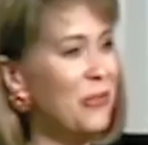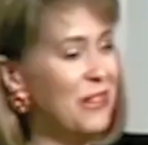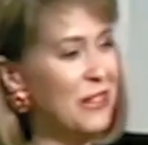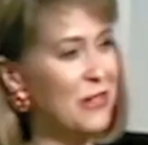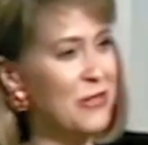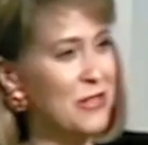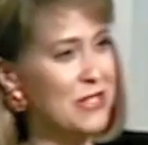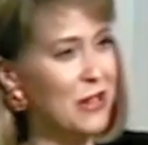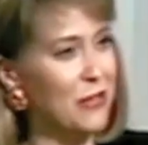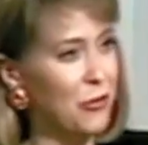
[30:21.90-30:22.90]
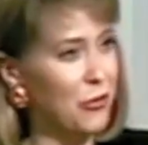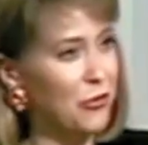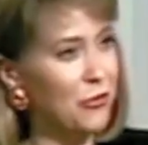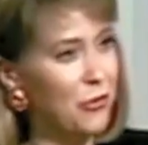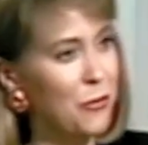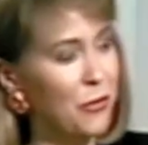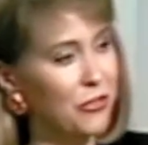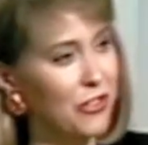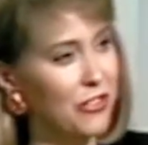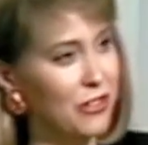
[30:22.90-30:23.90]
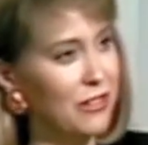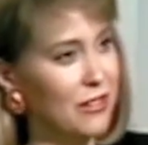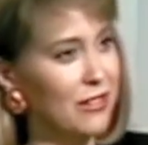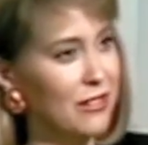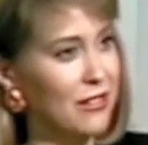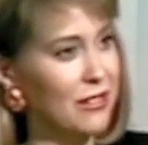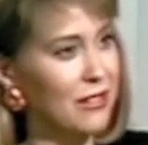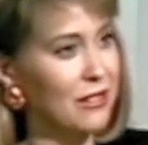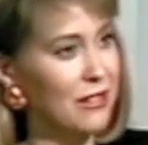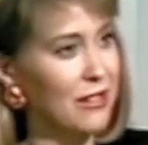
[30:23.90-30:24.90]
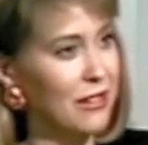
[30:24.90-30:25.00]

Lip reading: don't think of yourself first and foremost as a